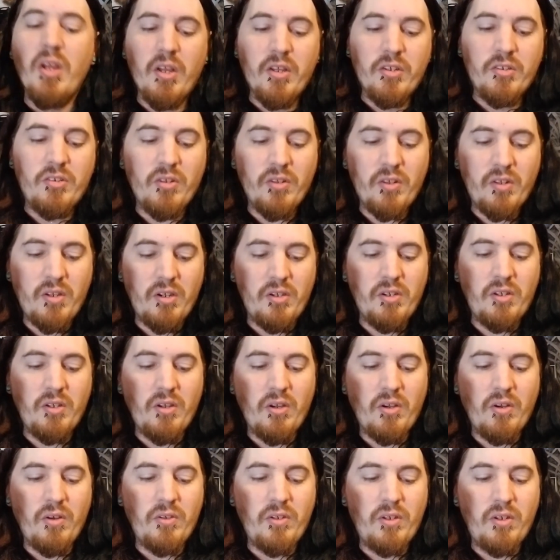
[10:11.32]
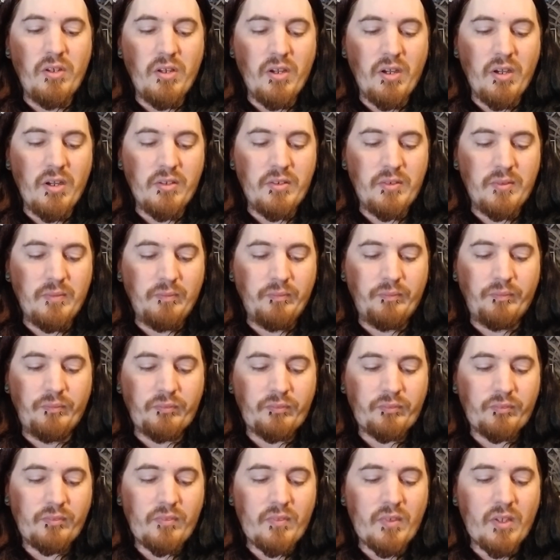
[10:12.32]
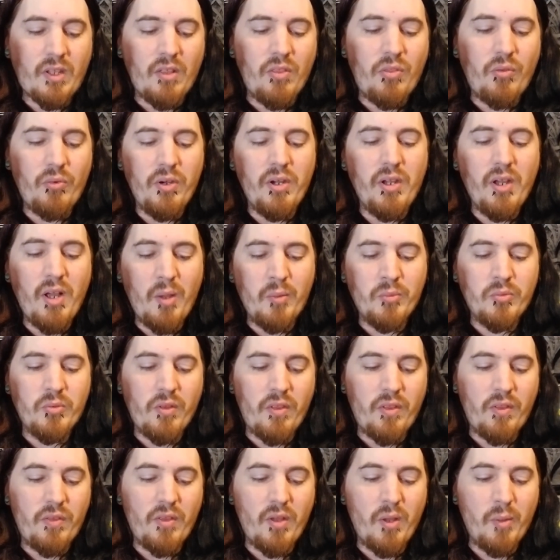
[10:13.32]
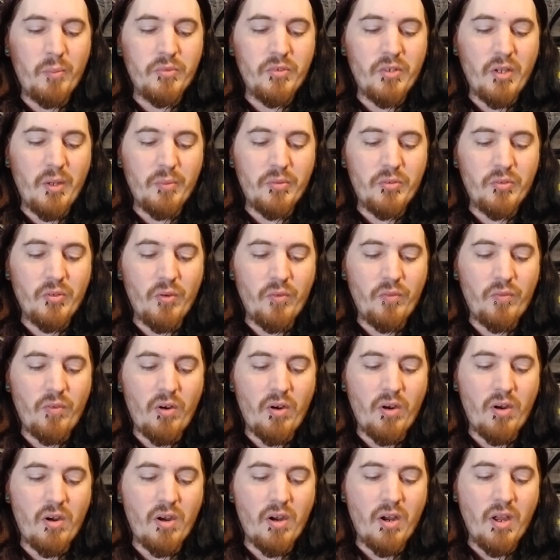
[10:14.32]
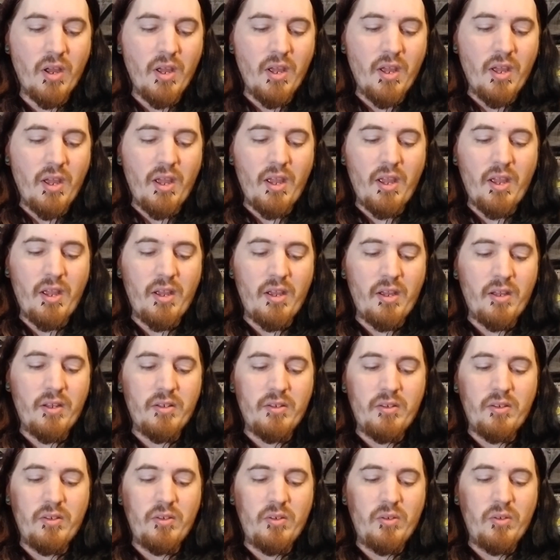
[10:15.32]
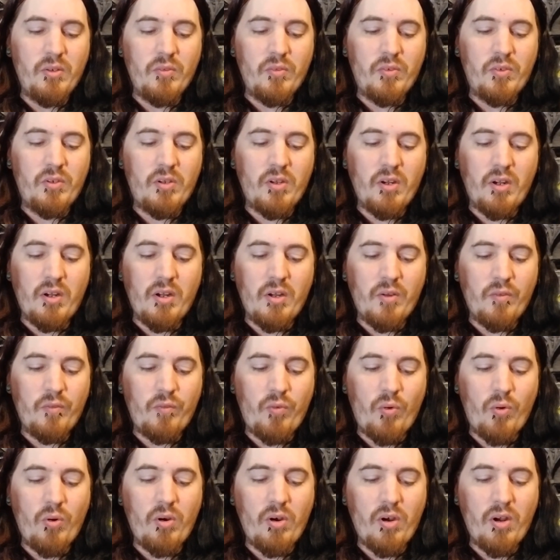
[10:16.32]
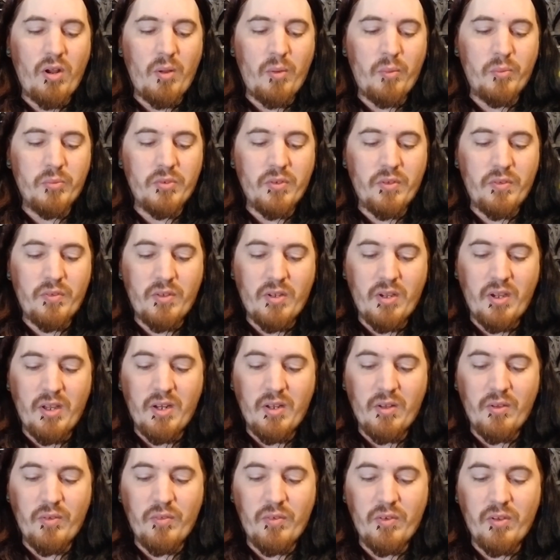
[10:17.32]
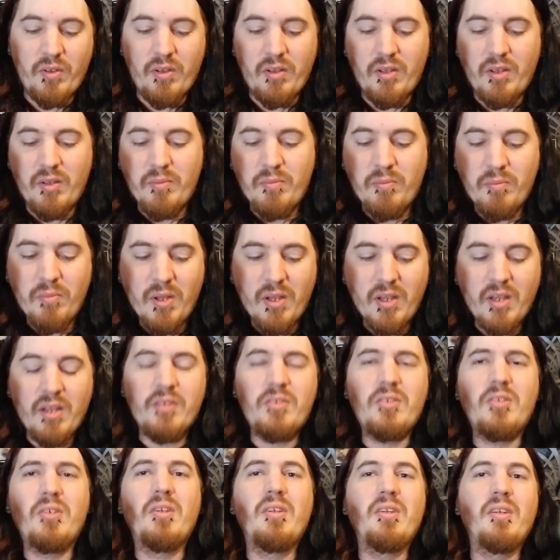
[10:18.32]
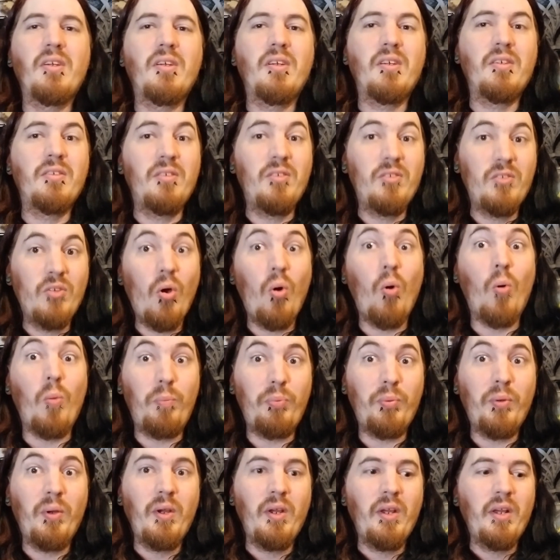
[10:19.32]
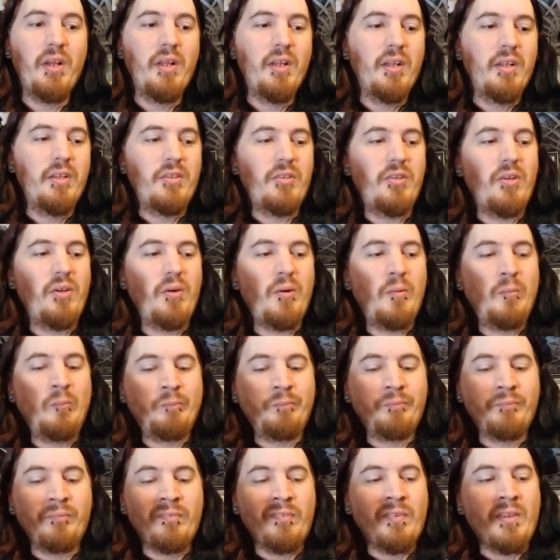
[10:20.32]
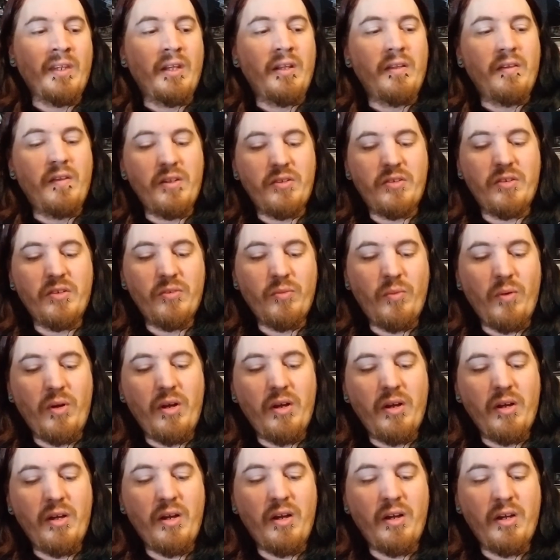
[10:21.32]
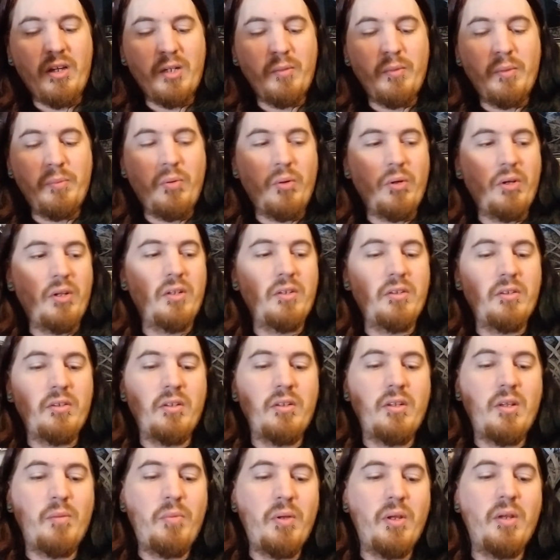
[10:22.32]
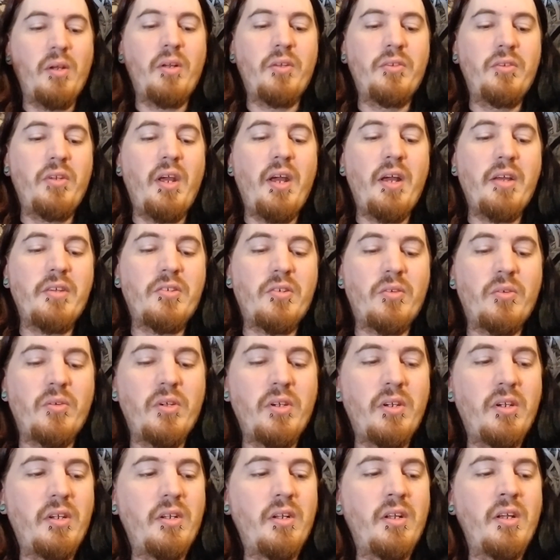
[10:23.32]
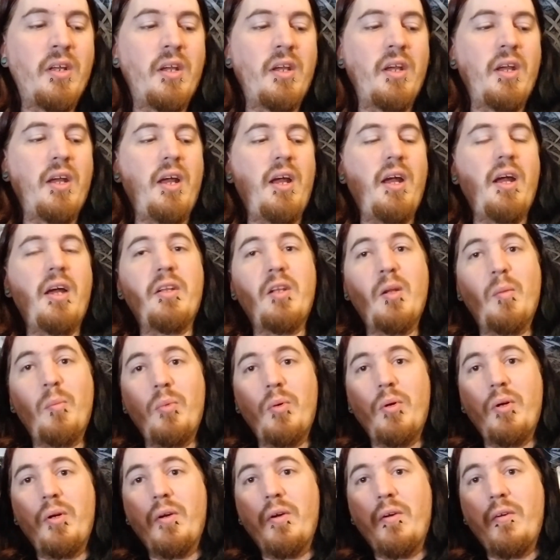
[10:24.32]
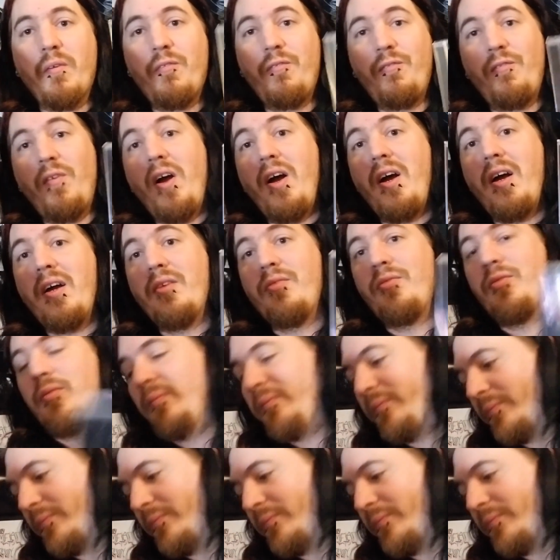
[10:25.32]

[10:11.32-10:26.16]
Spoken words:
So there you go. You got 3 albums with a thumbs up so far, and you've got 4 albums with kind of a meh to nope. So this is why I'm going to be putting Impaled Nazarene at number 5.